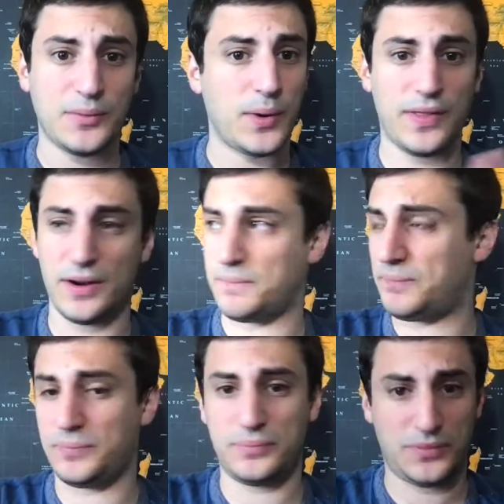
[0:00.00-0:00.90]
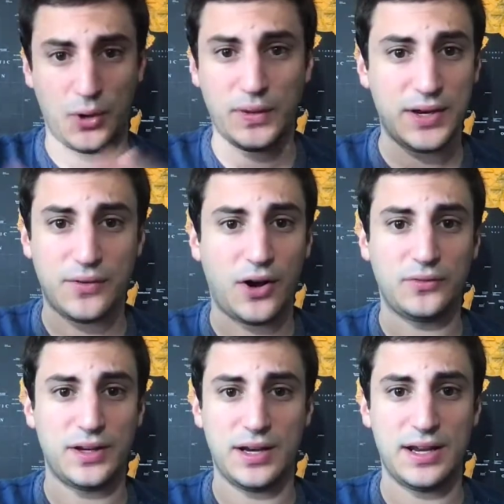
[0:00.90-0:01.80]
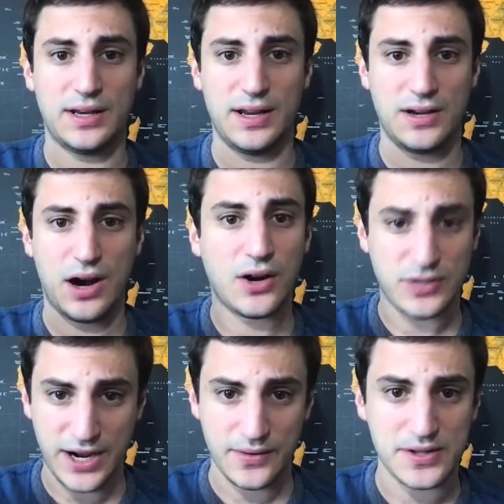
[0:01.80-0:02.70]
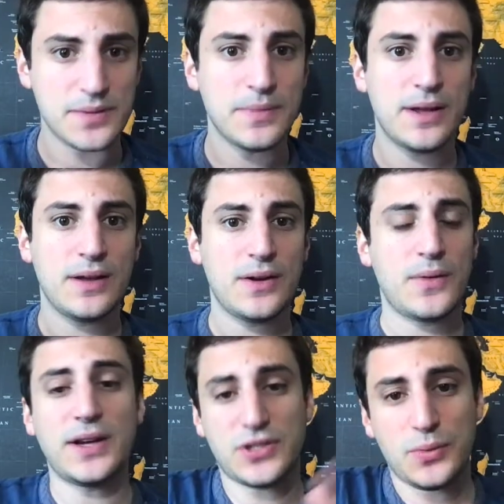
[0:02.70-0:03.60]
where they're totally involved in, in, in narco terrorism. Right?